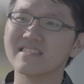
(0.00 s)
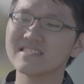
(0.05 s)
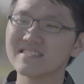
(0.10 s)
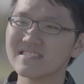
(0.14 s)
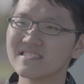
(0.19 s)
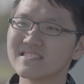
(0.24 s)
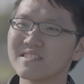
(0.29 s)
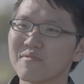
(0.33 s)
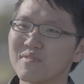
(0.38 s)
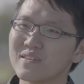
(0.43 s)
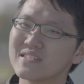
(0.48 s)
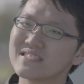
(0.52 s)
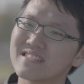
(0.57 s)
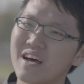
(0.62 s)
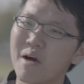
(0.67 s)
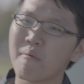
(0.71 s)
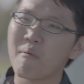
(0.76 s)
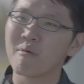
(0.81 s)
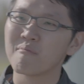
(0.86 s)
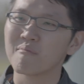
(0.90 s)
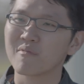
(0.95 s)
This is the first
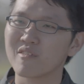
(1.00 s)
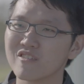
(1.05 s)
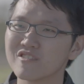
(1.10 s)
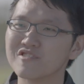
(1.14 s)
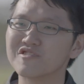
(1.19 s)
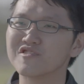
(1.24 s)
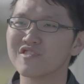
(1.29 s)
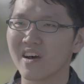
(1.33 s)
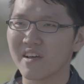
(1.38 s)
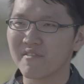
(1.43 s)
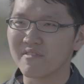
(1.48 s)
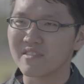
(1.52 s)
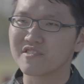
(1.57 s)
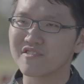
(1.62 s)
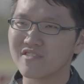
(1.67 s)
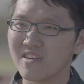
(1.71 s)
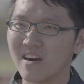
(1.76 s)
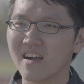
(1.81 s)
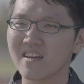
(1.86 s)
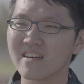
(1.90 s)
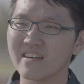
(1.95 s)
time I'm going to drive a
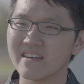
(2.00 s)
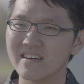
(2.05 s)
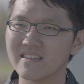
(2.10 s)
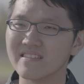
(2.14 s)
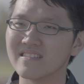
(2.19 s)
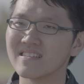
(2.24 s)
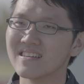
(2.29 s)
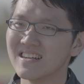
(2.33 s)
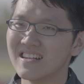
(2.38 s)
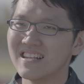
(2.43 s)
truck and